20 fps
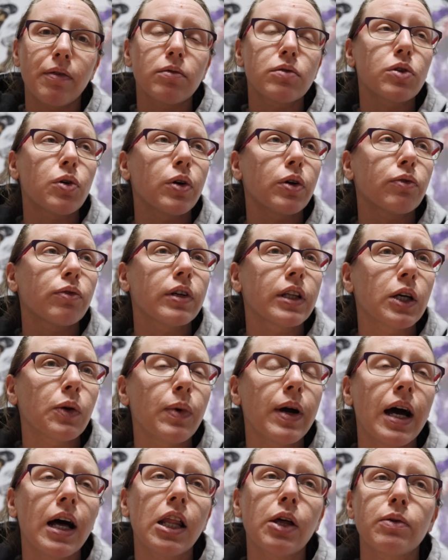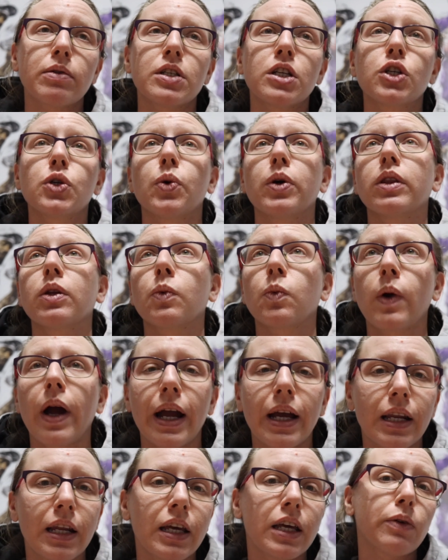It was going really well. I was enjoying the
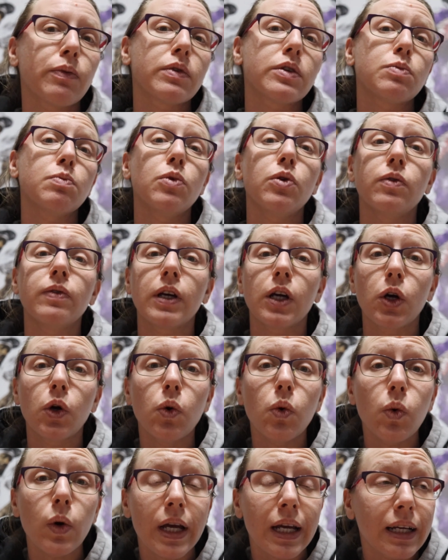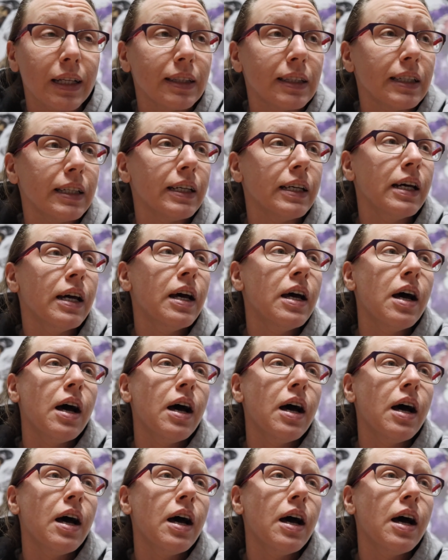writing. It was moving quickly.